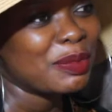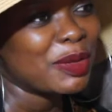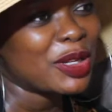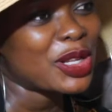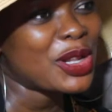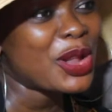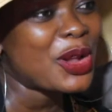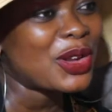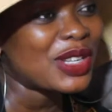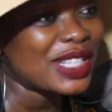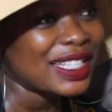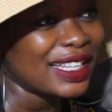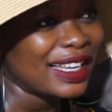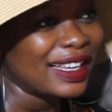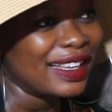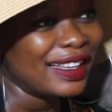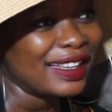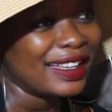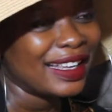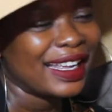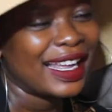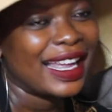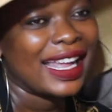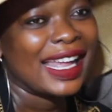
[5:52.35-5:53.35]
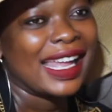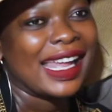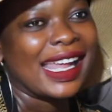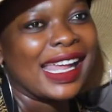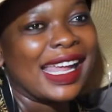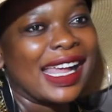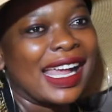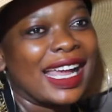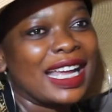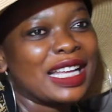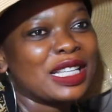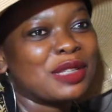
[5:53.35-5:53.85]
Xhosa.
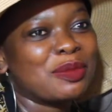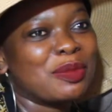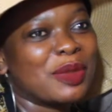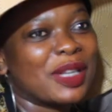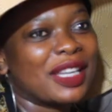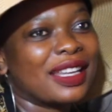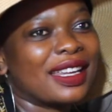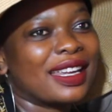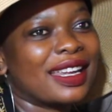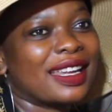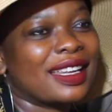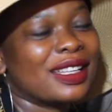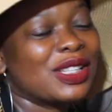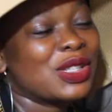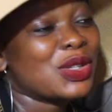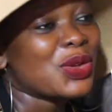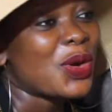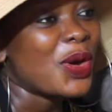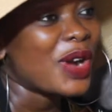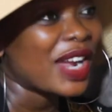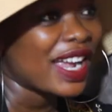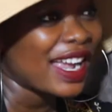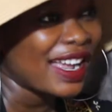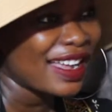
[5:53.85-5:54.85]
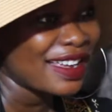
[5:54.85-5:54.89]
I speak Tsonga.